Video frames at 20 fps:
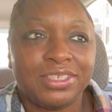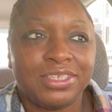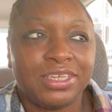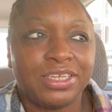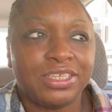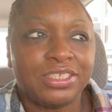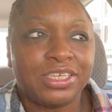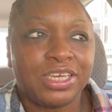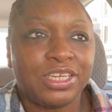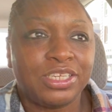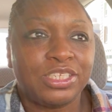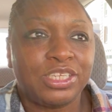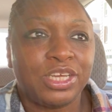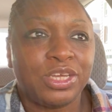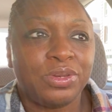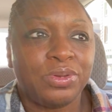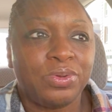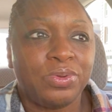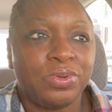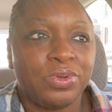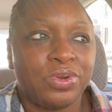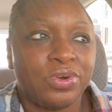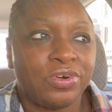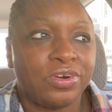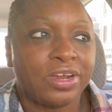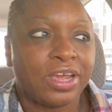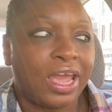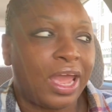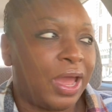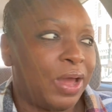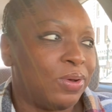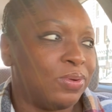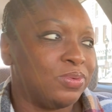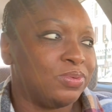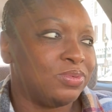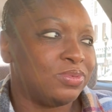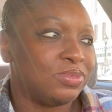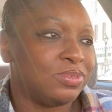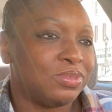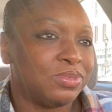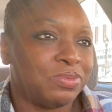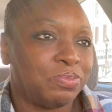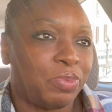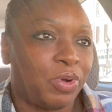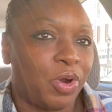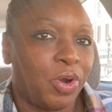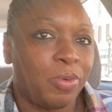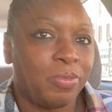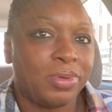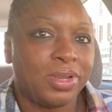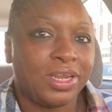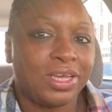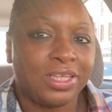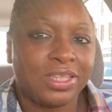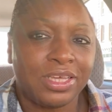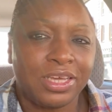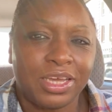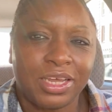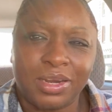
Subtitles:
discontinue your account permanently.